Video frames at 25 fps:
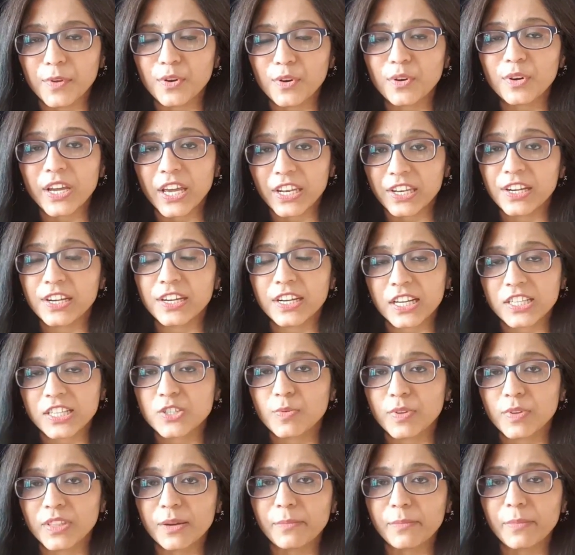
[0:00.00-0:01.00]
you know, get in
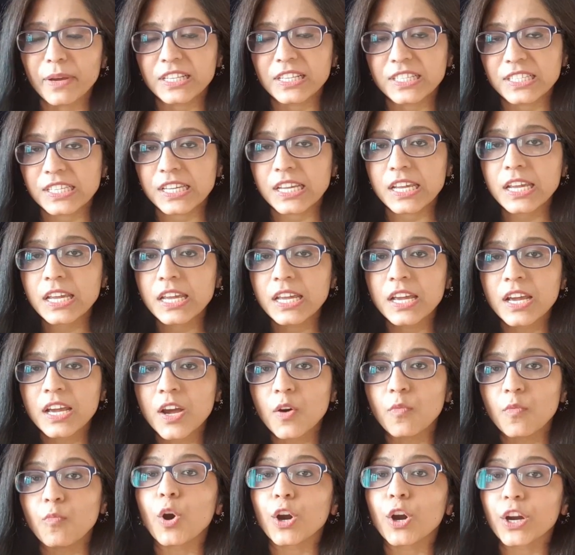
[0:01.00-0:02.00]
touch with them and see
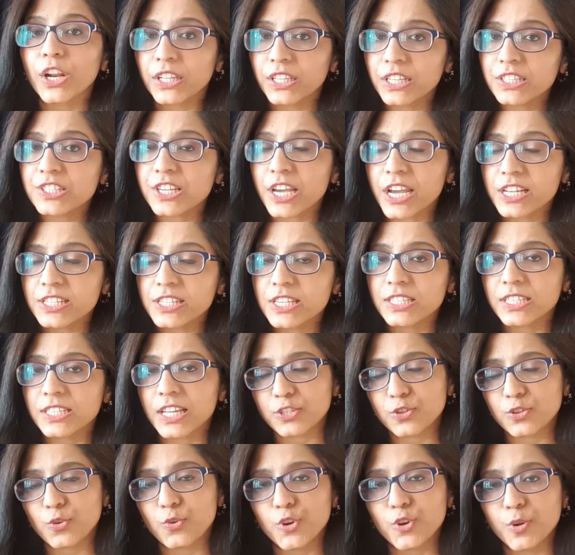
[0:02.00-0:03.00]
what are the
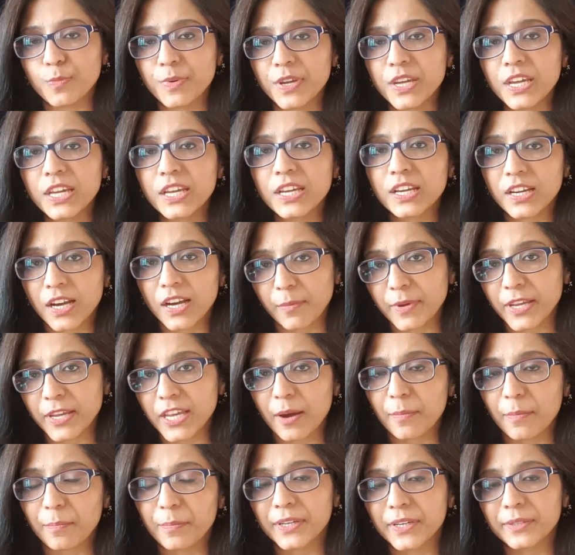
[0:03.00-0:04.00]
changes that's going to be
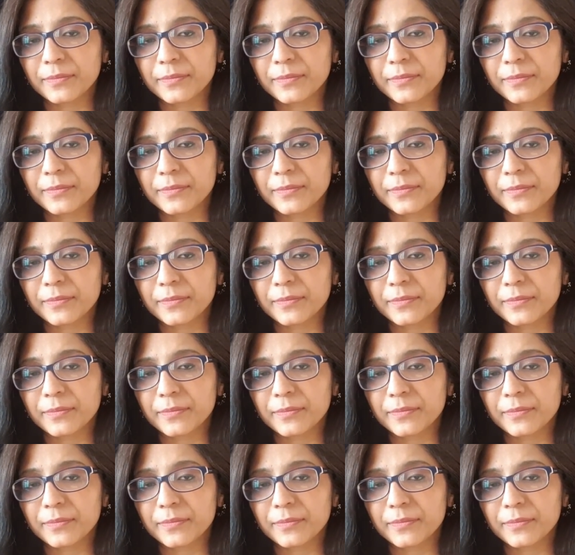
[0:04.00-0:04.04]
coming